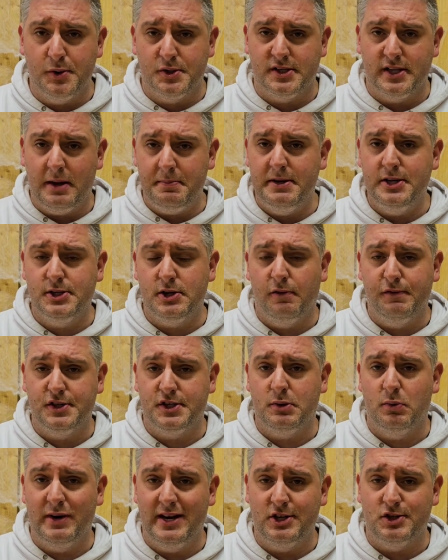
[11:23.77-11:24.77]
So that means
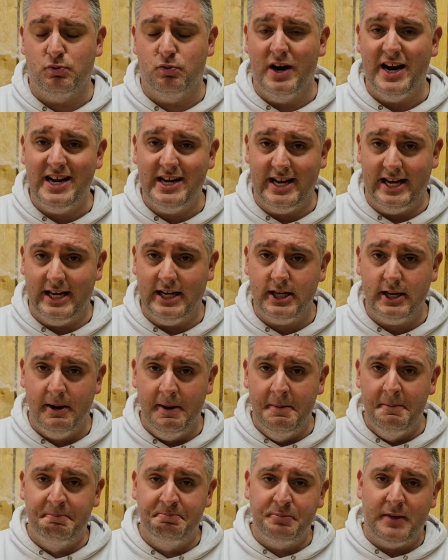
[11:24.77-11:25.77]
obviously when it's raining,
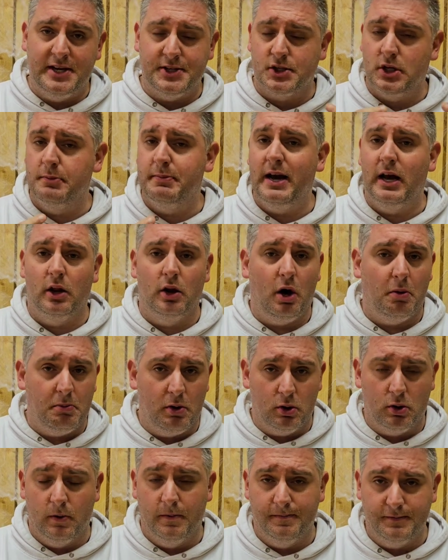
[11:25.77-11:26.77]
it's going to be a lot
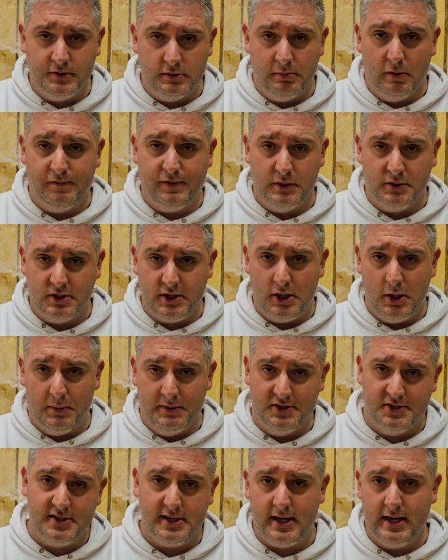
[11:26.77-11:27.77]
more comfortable for you to queue
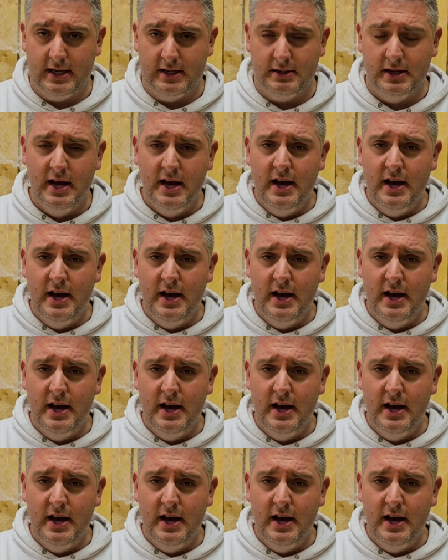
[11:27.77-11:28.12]
inside.